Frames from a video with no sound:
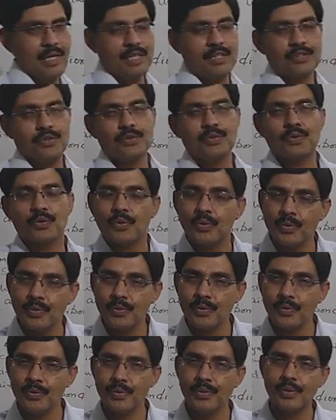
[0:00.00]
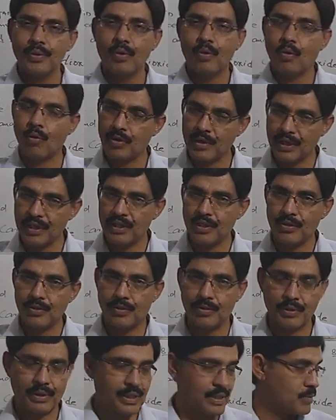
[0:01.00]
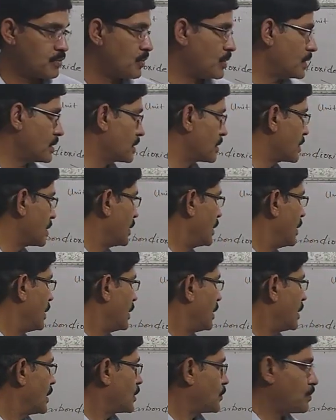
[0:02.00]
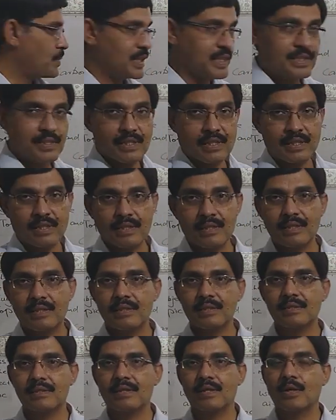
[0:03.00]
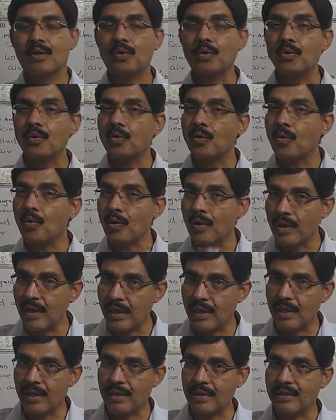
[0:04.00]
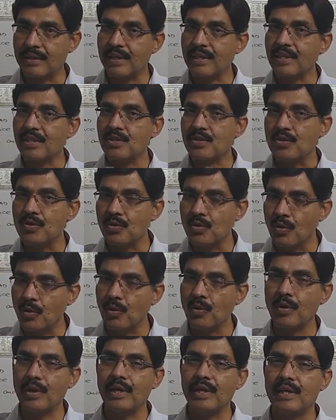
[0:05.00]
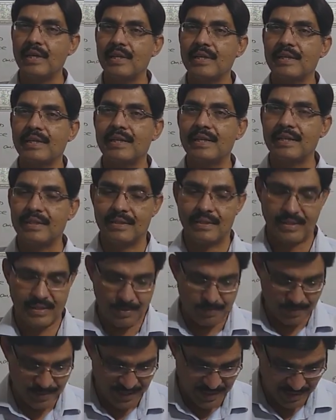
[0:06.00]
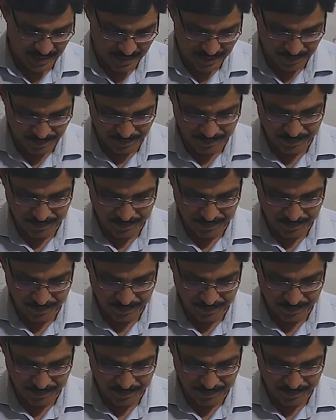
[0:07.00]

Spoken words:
As you know, already know the form space has no air. There is no air in the space.